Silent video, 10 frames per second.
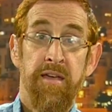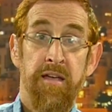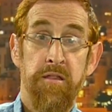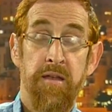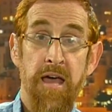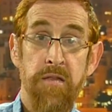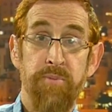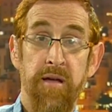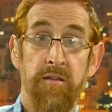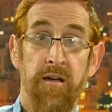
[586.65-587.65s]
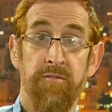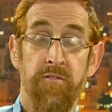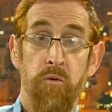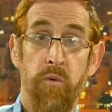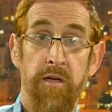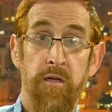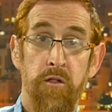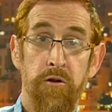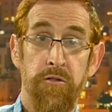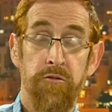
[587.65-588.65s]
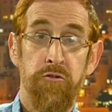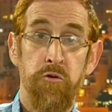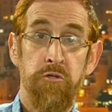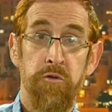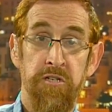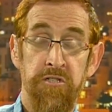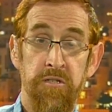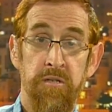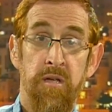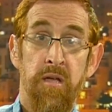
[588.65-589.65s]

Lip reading: It's an aspect of the way you learn Jewish tradition.